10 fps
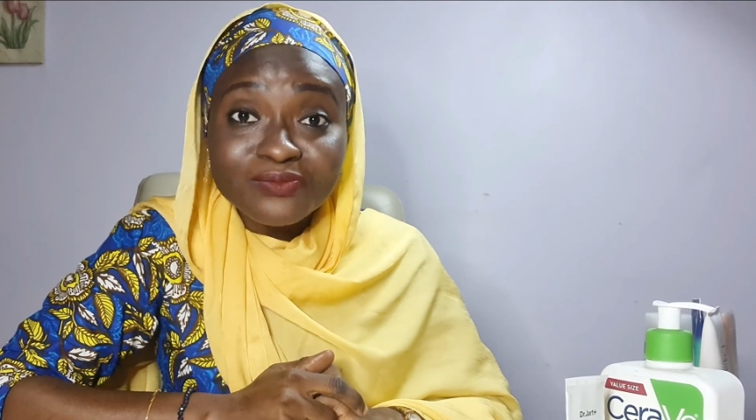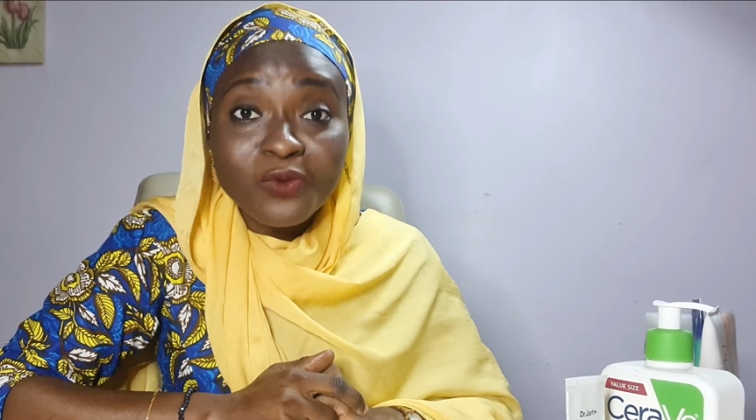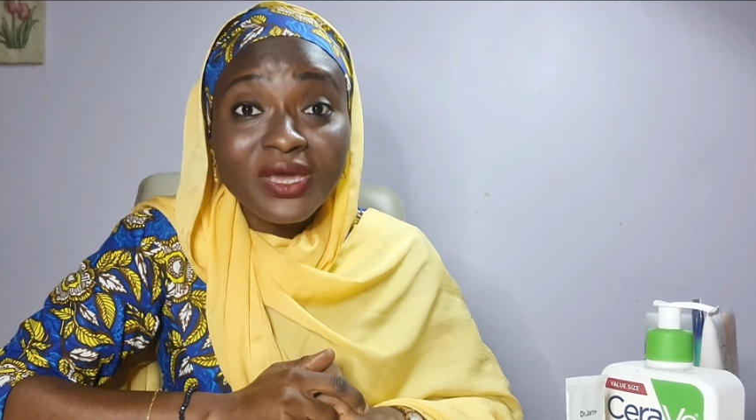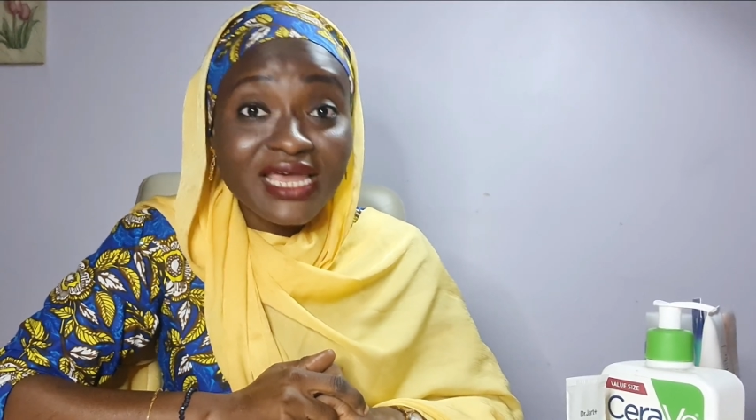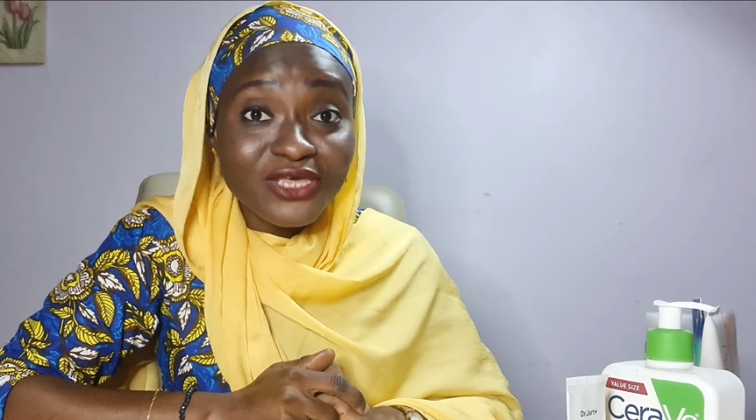But
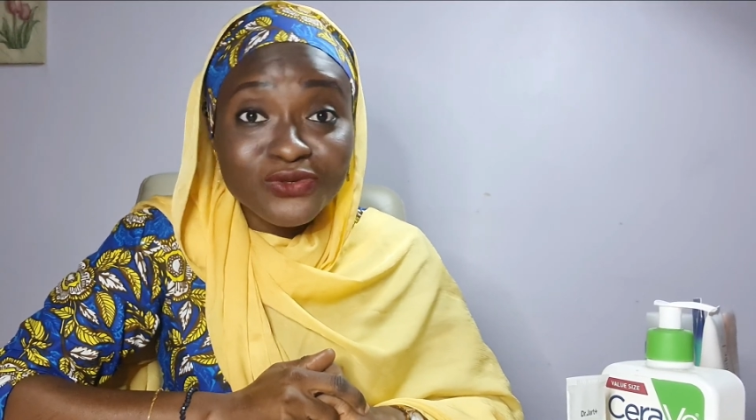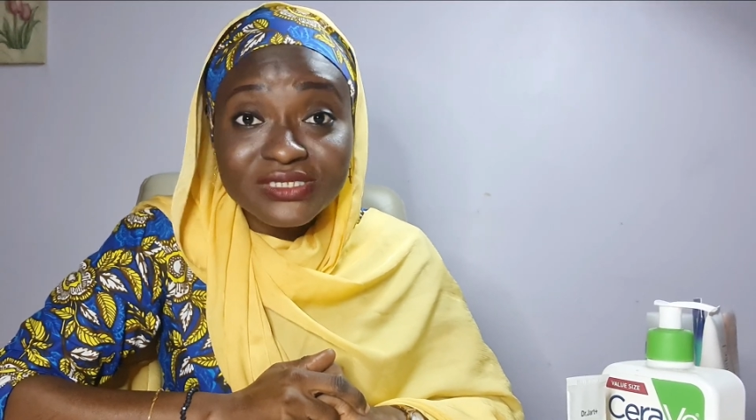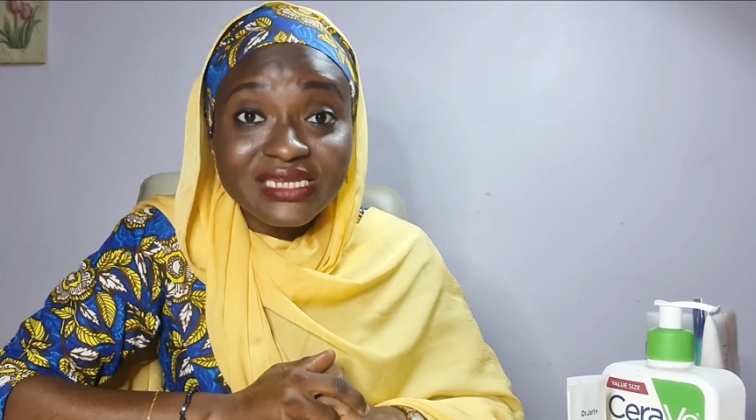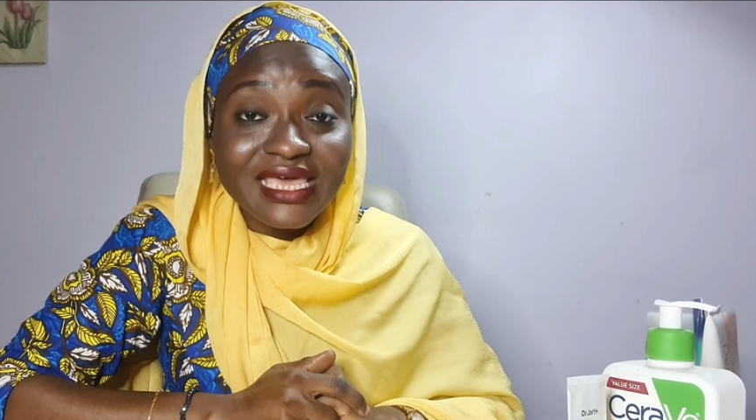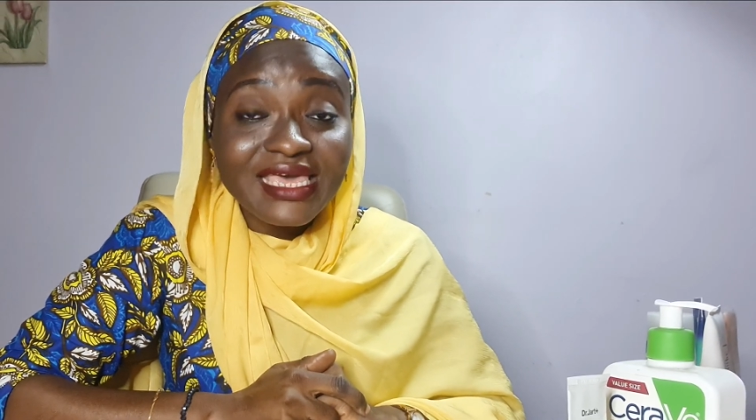when I use
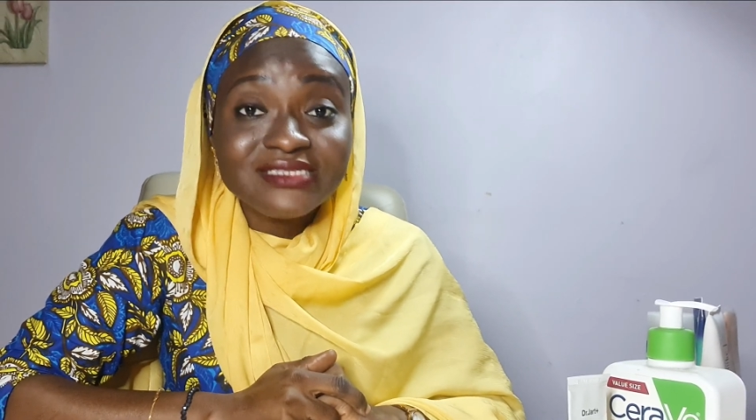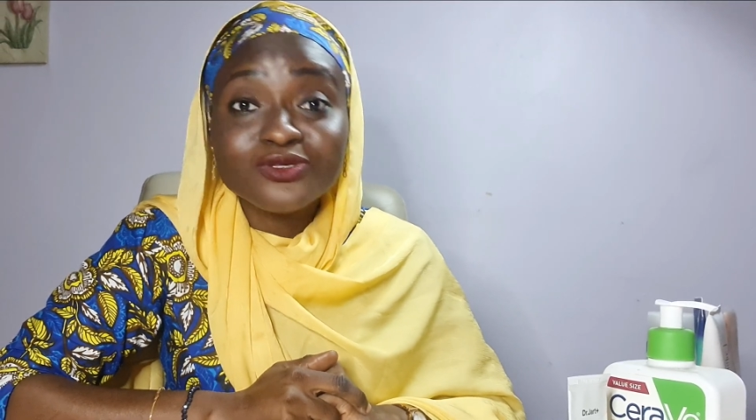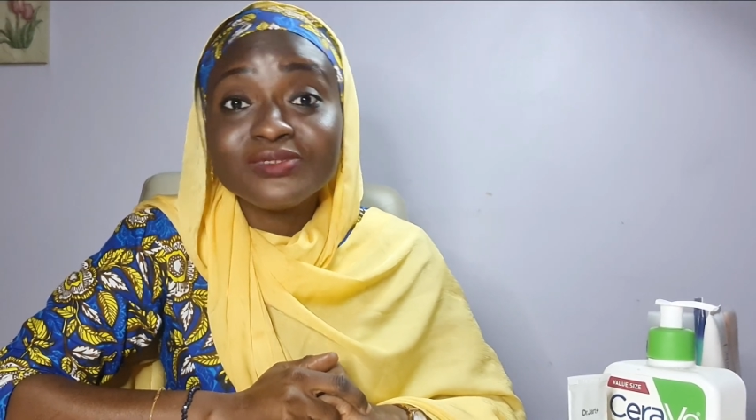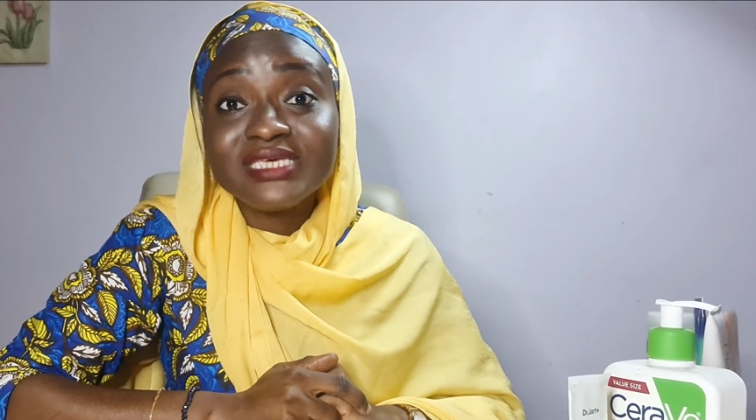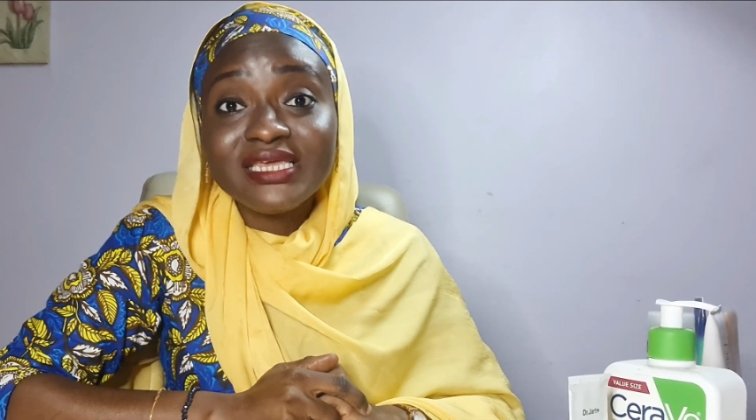it, I get
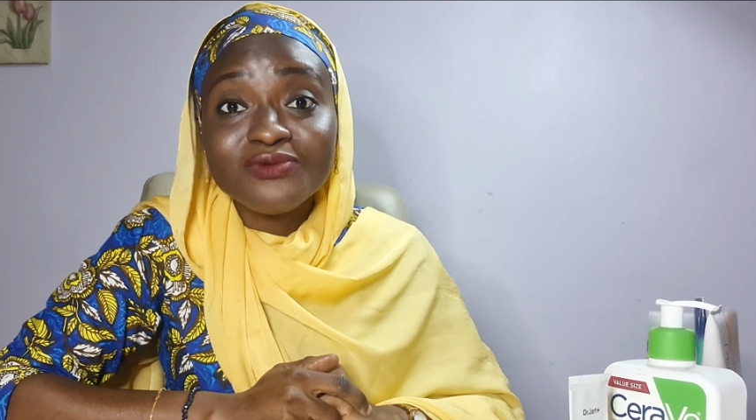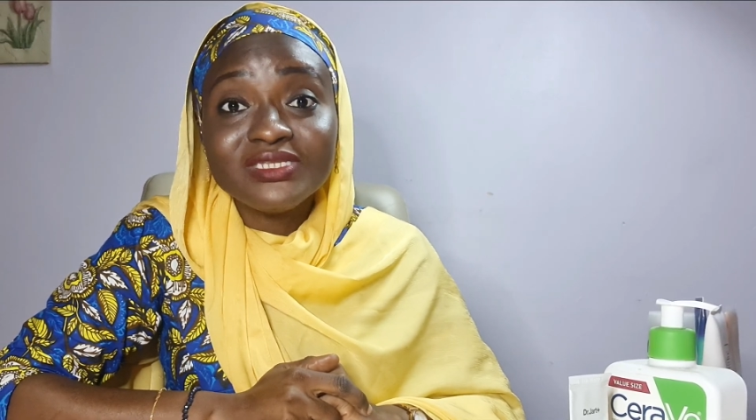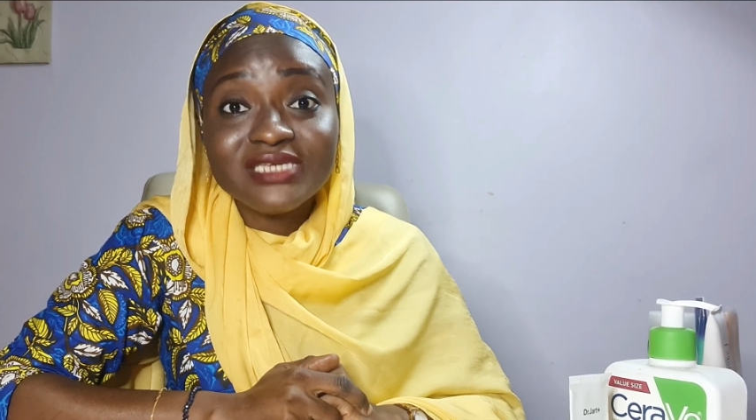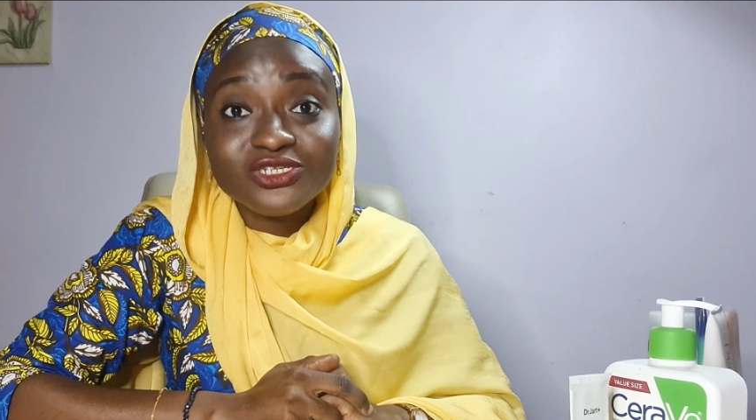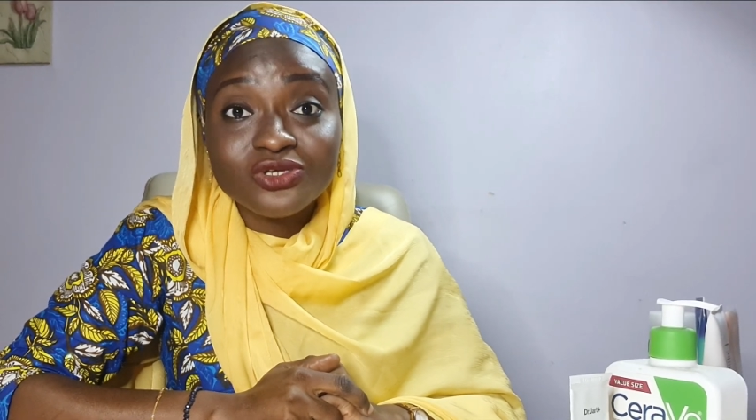some skin
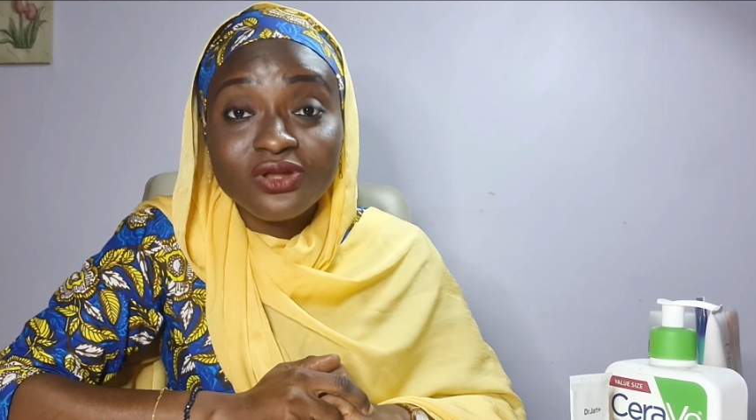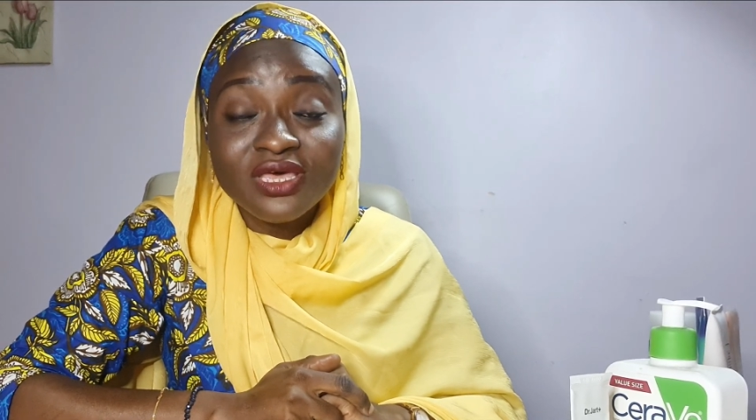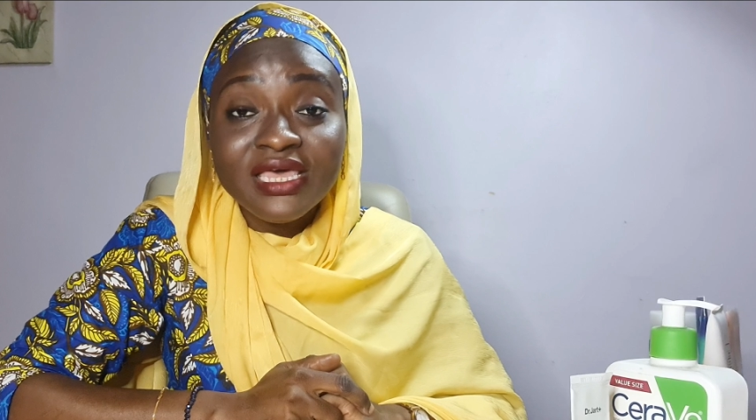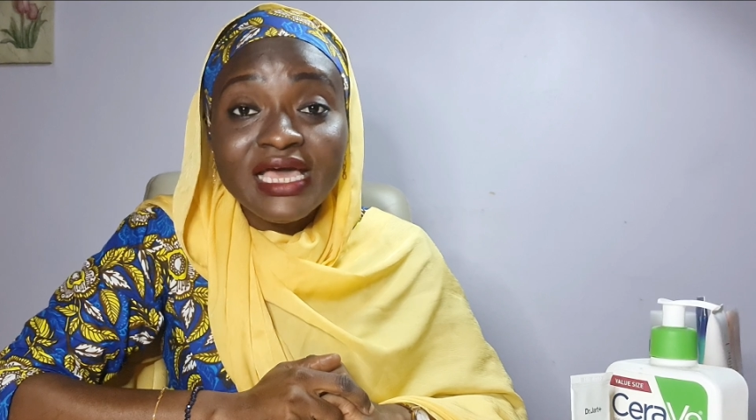irritation.